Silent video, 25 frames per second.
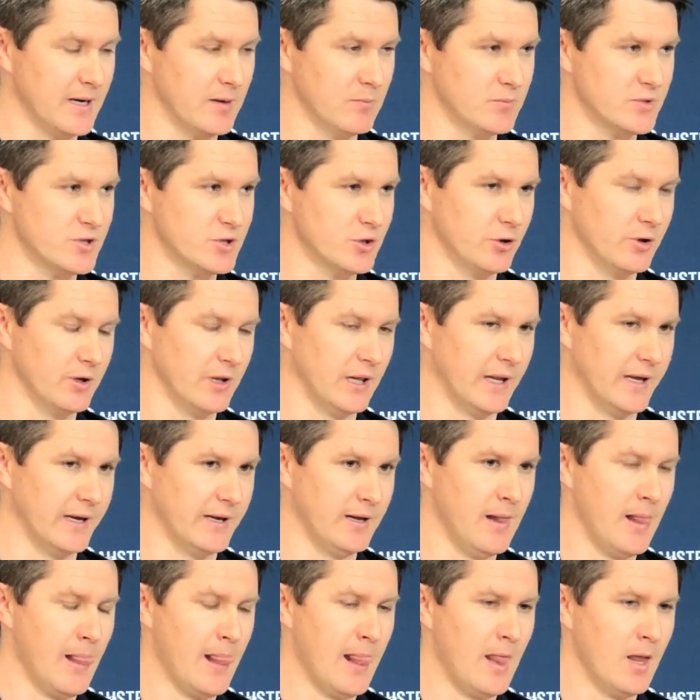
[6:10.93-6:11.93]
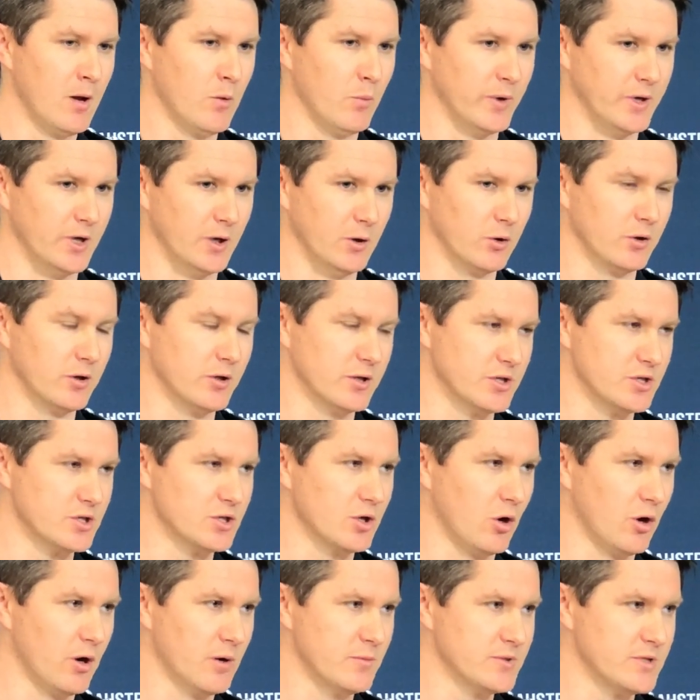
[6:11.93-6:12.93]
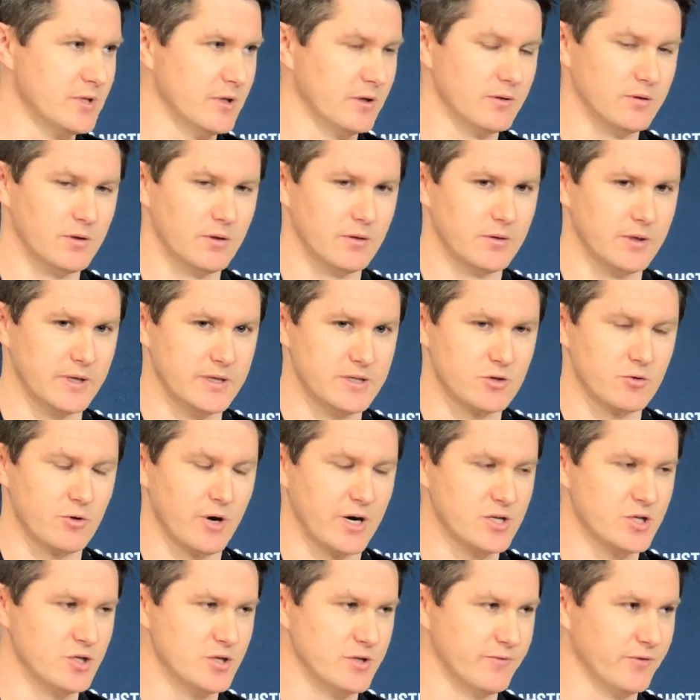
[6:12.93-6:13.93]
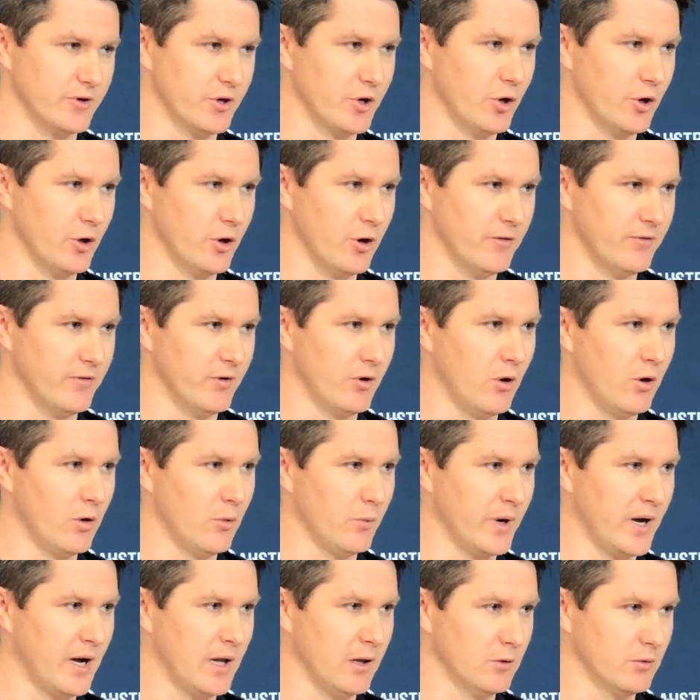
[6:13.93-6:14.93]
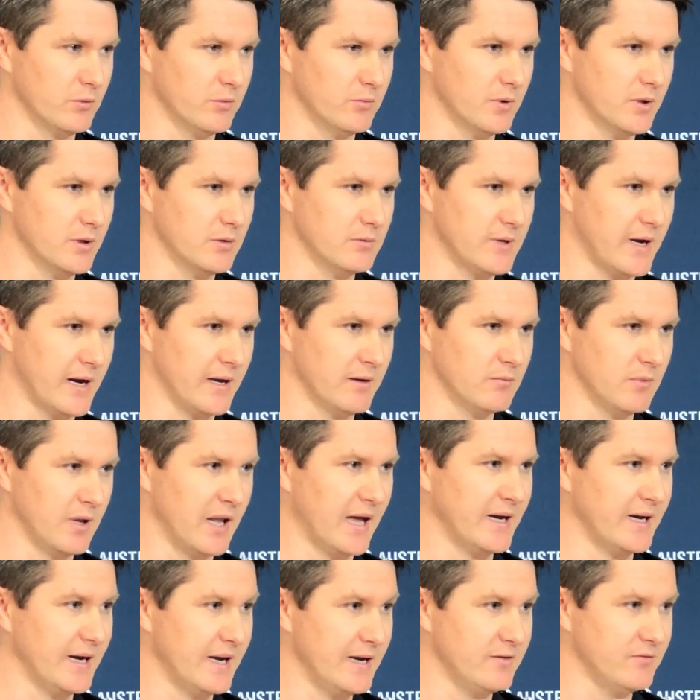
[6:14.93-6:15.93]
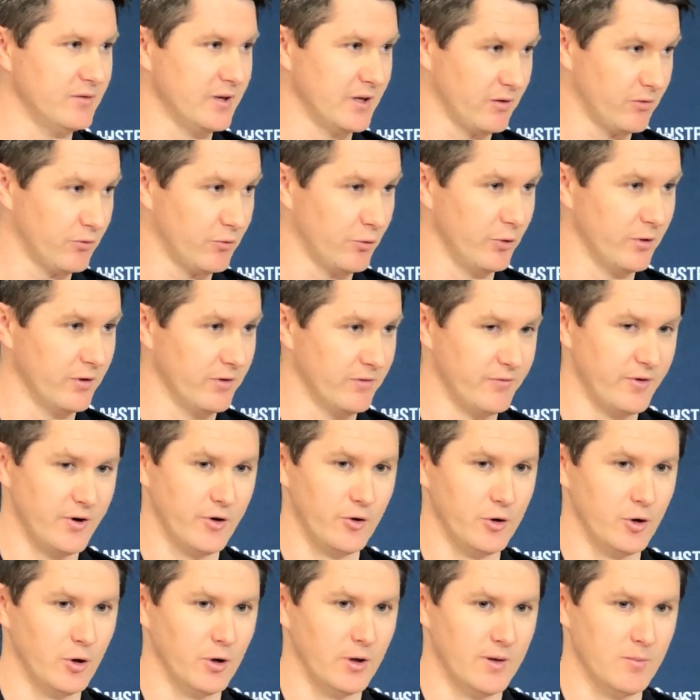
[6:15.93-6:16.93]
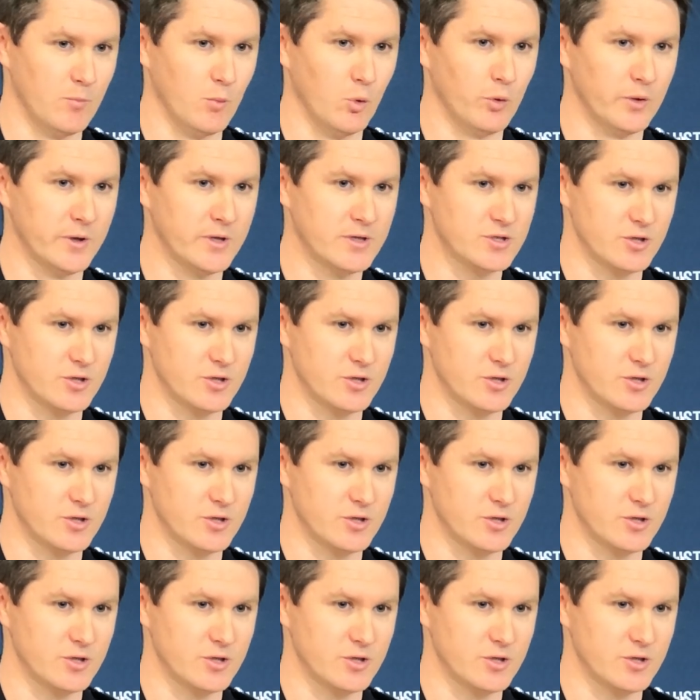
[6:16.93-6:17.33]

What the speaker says: Certainly, when you look at the times that these crashes have occurred overnight, we are looking at late evening through to the very early morning.